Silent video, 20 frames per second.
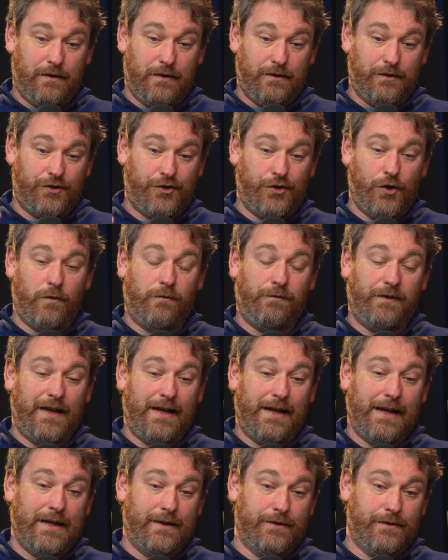
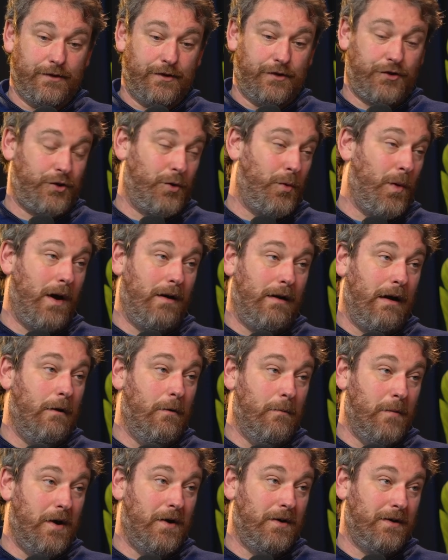snowflake hands, square
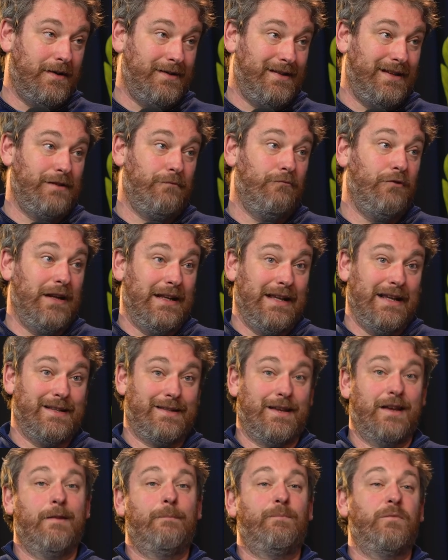hour markers. It really
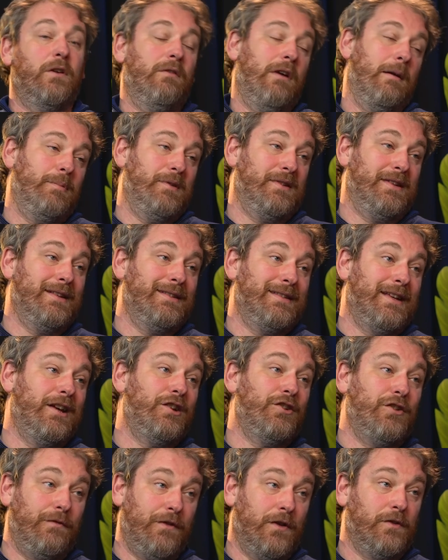is a
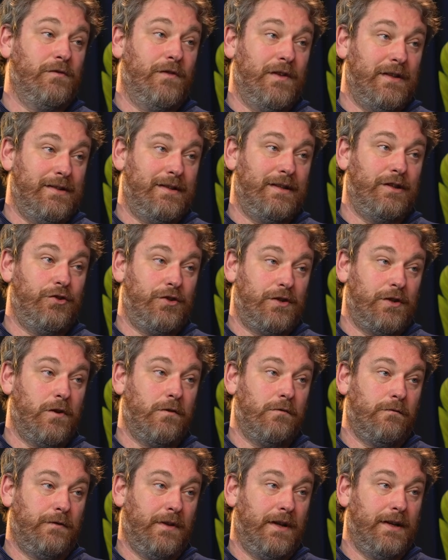representation of those vintage
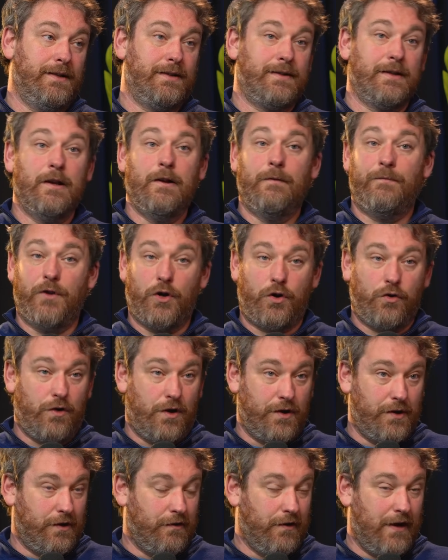snowflakes. The
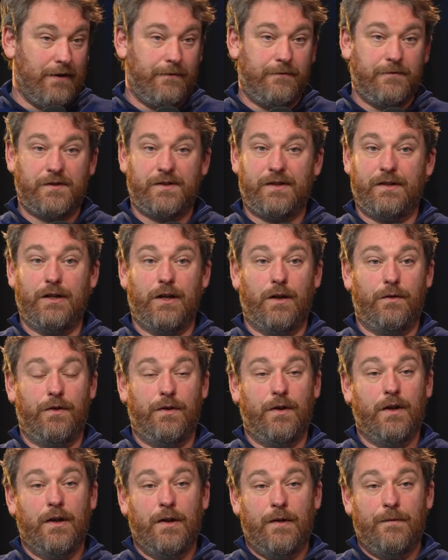chronographs,
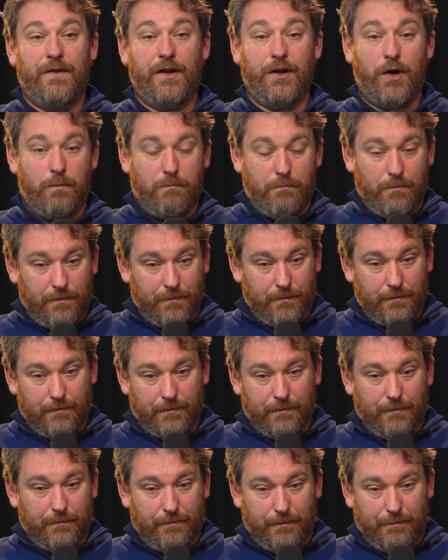they don't
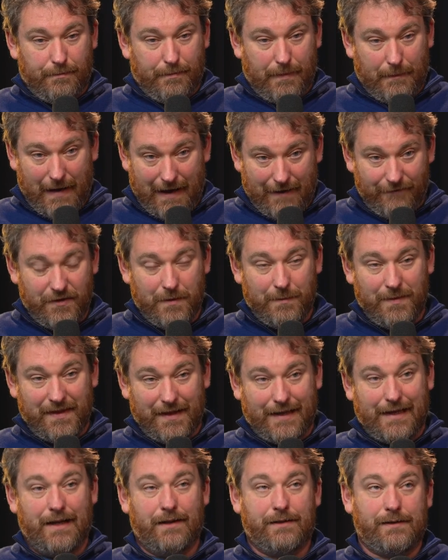have them in the
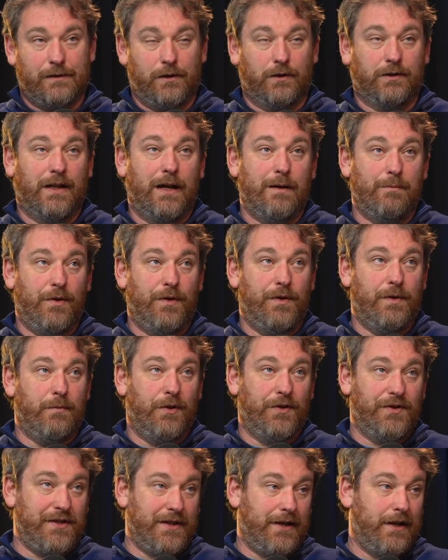catalogue now, but the
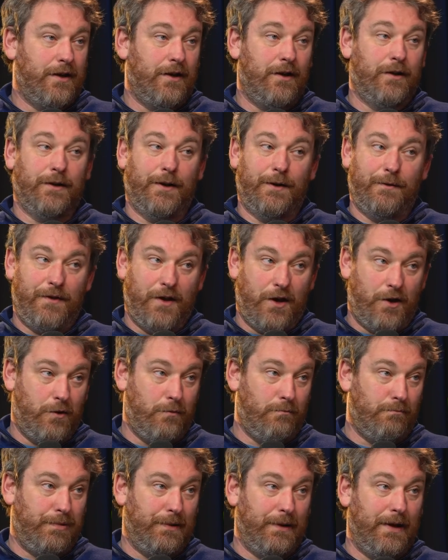Monte Carlo, the
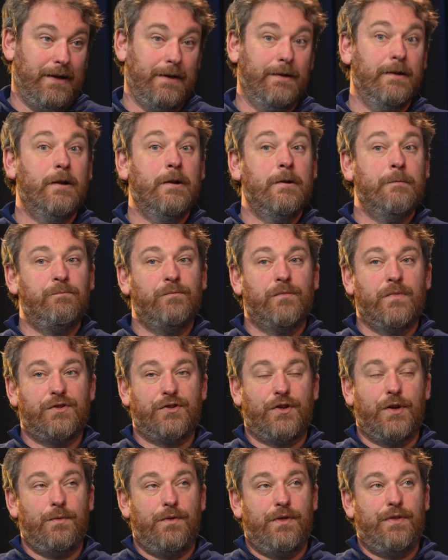home plate.
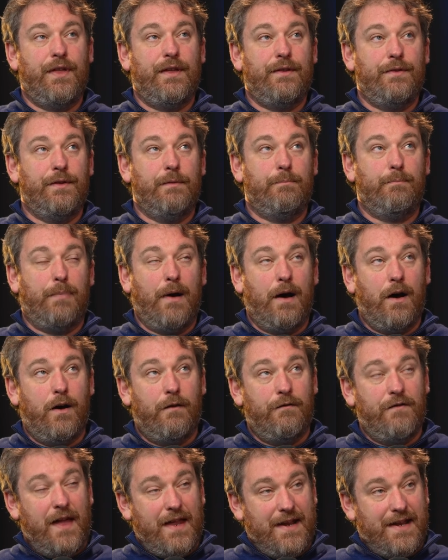So the
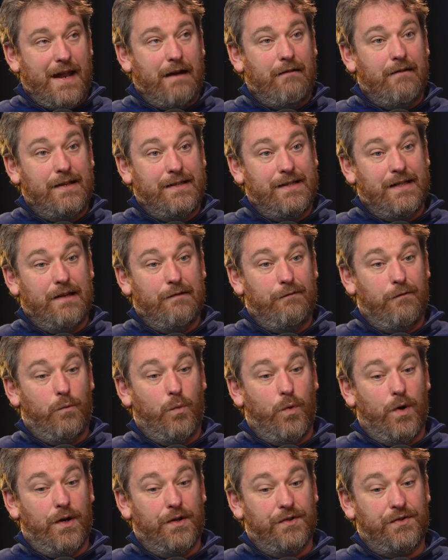part of that narrative
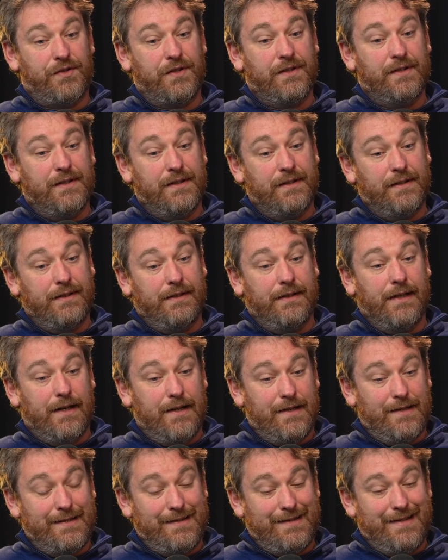was,
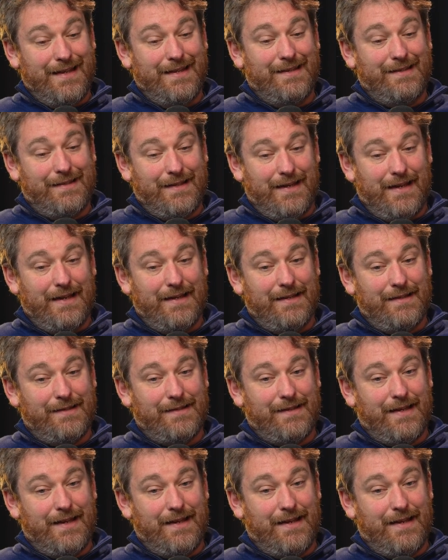guys, this is